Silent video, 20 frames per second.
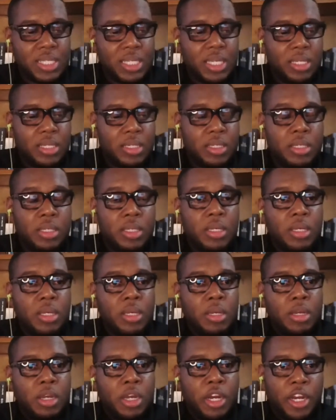seeing
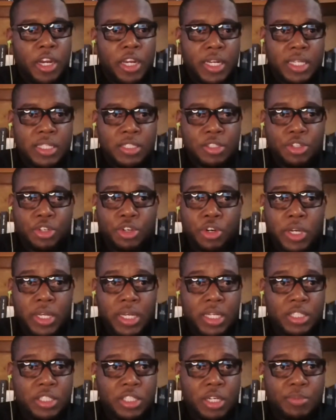earnings
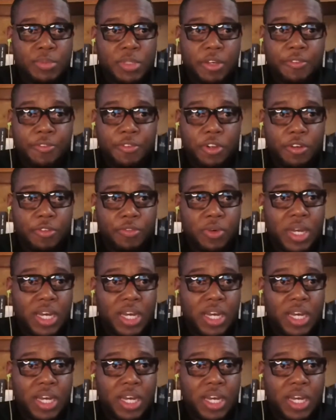growing in terms of fluff.